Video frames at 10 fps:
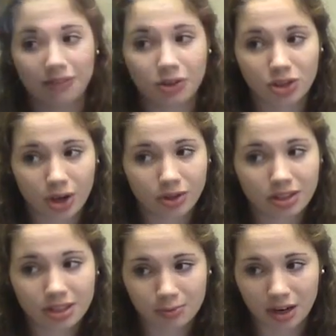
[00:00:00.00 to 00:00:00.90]
If you
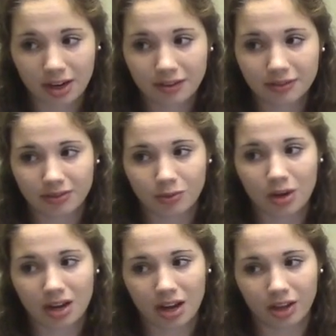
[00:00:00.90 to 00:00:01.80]
choked a smurf,
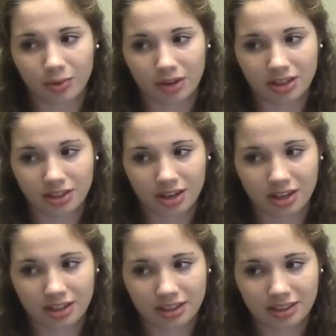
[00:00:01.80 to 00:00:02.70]
what color would it
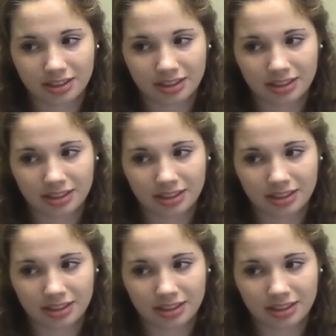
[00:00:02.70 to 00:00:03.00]
turn?